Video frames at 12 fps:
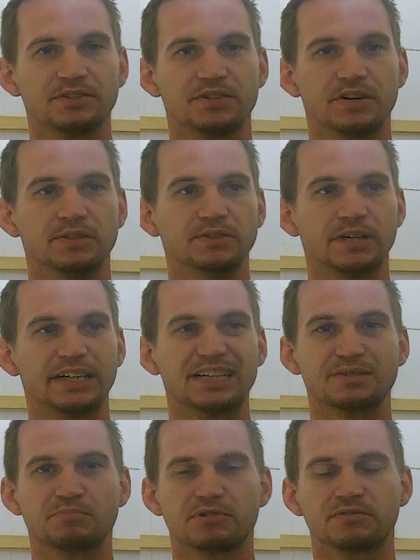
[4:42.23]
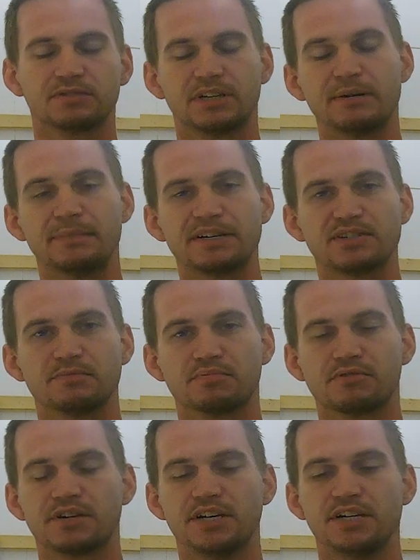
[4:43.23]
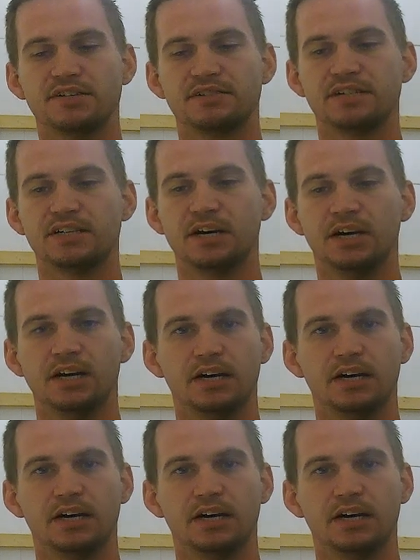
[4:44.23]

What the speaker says: so it gets, that makes it pretty easy.